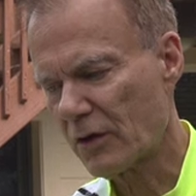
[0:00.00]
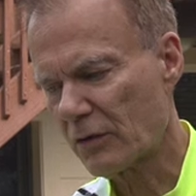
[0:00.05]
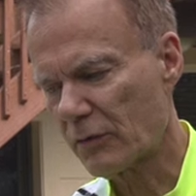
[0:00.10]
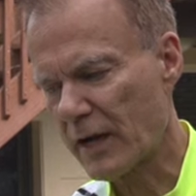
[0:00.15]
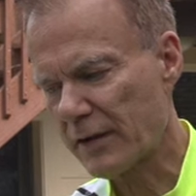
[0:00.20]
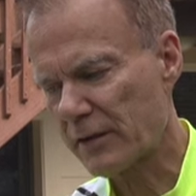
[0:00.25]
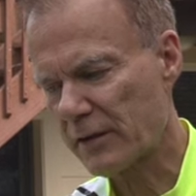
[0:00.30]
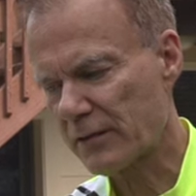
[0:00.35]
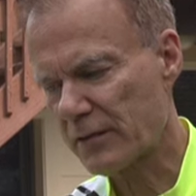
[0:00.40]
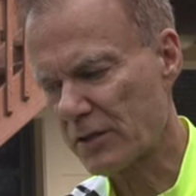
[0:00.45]

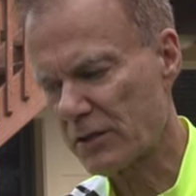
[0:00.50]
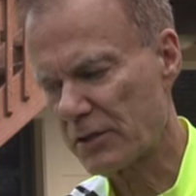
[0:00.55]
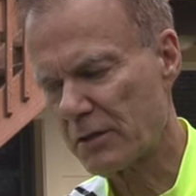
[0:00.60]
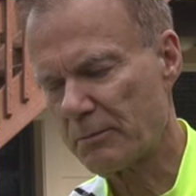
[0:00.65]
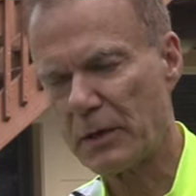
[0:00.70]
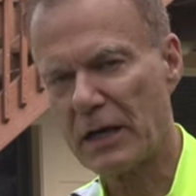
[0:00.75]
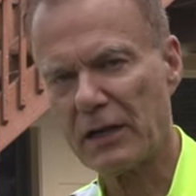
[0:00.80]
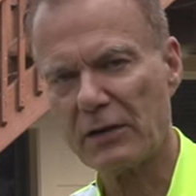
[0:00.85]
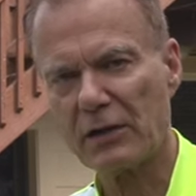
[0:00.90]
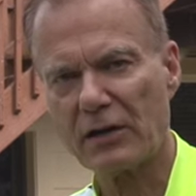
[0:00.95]
rather than
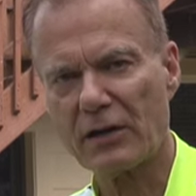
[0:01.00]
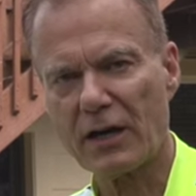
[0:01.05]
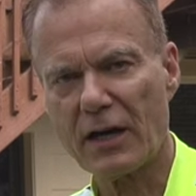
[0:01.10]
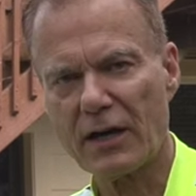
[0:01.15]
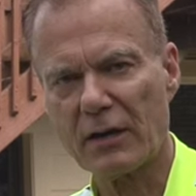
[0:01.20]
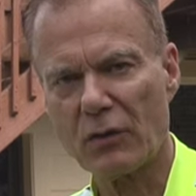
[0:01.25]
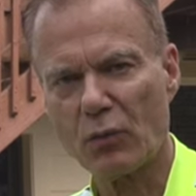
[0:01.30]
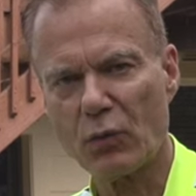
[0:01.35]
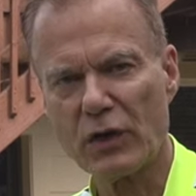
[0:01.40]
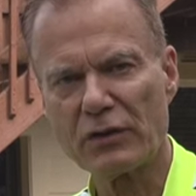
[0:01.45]
depending
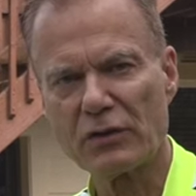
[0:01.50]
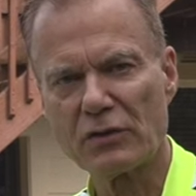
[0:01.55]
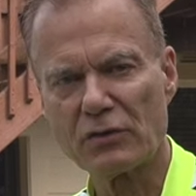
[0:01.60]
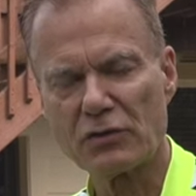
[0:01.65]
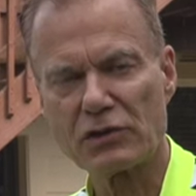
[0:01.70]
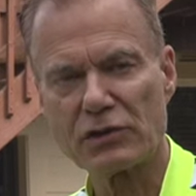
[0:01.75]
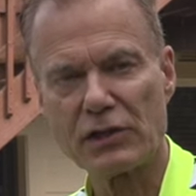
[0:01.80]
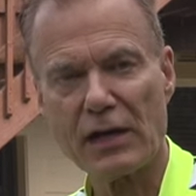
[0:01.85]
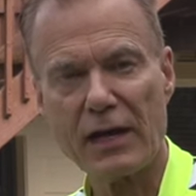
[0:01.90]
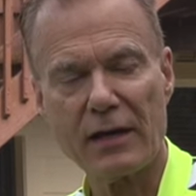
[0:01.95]
on a window
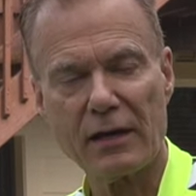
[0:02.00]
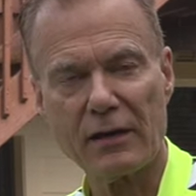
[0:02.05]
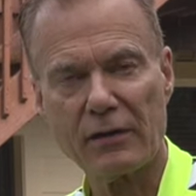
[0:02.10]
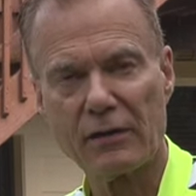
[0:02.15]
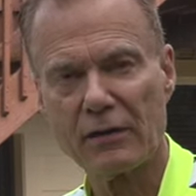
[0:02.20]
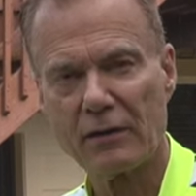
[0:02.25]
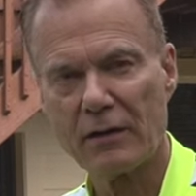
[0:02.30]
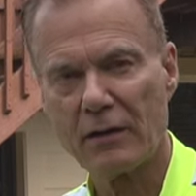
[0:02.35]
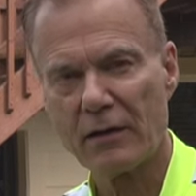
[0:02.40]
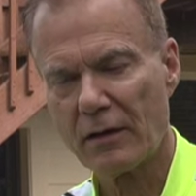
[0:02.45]

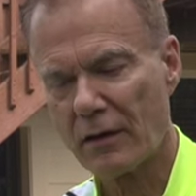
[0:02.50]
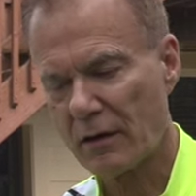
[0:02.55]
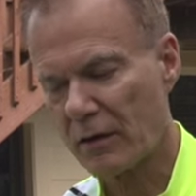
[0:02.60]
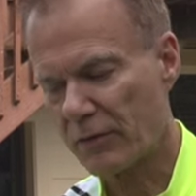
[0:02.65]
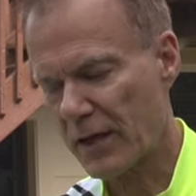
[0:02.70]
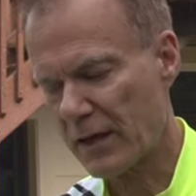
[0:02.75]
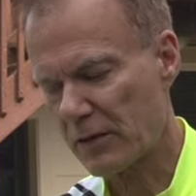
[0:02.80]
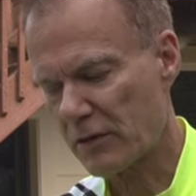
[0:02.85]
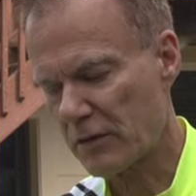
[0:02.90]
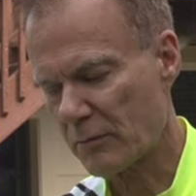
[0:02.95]
shade
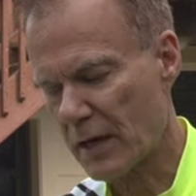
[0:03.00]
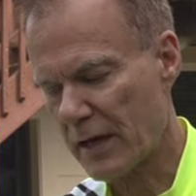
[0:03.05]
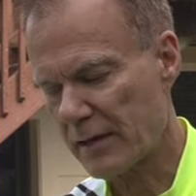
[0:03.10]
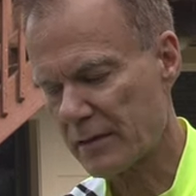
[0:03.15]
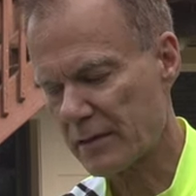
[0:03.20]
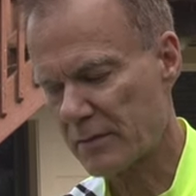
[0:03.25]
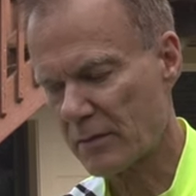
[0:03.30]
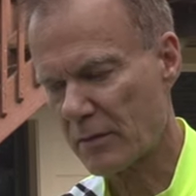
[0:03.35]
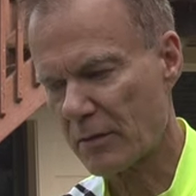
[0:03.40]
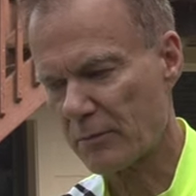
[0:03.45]
that you
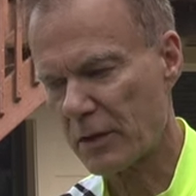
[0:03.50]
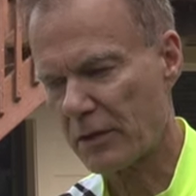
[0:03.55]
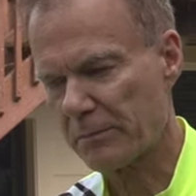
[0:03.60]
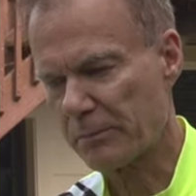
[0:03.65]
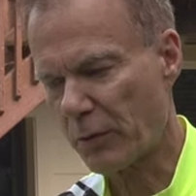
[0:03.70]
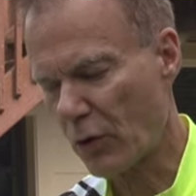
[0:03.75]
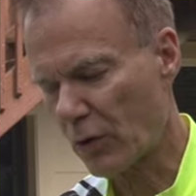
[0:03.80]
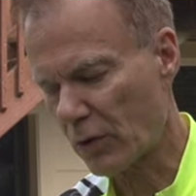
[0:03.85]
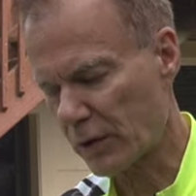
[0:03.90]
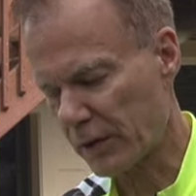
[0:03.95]
might be
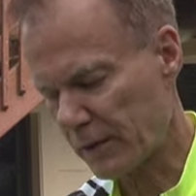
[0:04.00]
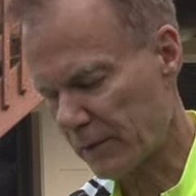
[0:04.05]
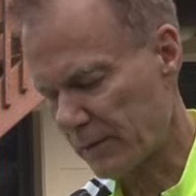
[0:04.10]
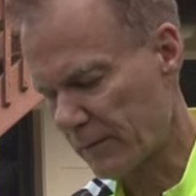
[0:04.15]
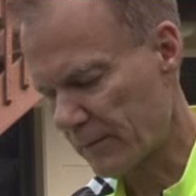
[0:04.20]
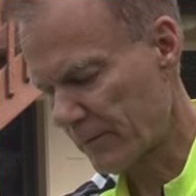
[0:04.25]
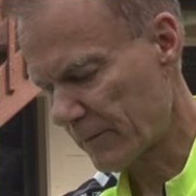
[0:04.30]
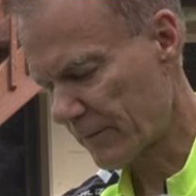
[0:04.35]
pulling.